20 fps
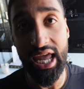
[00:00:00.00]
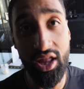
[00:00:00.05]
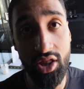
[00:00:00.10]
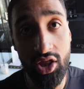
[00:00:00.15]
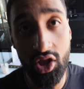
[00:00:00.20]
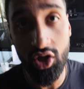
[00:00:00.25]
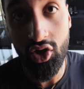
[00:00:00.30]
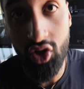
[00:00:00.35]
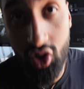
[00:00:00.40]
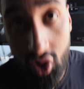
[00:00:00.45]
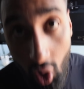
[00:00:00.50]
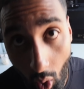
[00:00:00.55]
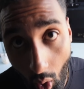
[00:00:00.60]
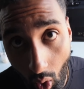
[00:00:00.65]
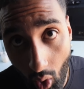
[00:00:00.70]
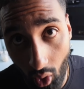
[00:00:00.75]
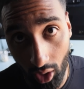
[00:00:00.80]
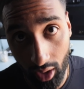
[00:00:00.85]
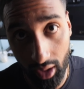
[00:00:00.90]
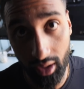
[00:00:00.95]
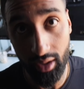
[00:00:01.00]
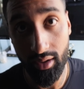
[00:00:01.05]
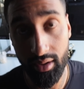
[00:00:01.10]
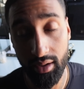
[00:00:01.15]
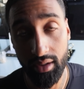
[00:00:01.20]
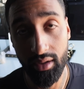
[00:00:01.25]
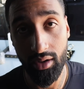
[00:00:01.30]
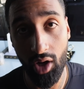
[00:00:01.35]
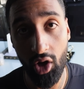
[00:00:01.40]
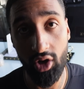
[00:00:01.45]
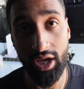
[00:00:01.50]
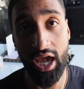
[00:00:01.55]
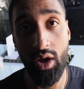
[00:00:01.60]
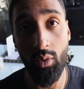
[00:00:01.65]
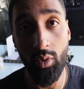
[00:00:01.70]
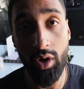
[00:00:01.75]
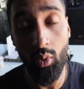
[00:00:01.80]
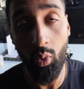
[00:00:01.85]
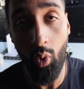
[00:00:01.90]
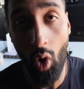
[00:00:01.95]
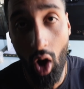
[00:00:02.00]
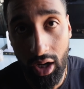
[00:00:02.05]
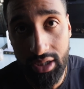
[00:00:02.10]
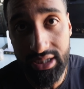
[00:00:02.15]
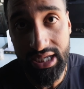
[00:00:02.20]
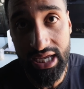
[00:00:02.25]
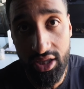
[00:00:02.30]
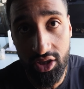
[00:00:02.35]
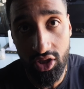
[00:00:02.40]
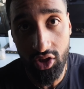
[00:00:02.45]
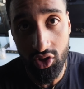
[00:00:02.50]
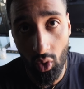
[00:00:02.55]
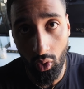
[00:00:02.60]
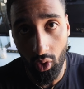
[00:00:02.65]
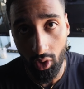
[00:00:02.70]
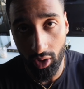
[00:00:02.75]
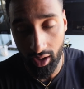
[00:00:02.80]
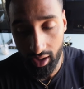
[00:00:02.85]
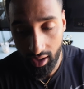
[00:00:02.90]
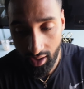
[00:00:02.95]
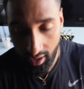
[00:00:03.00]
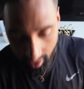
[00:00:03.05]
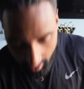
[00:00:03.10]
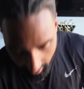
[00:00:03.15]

in the door, okay, we walked in the door.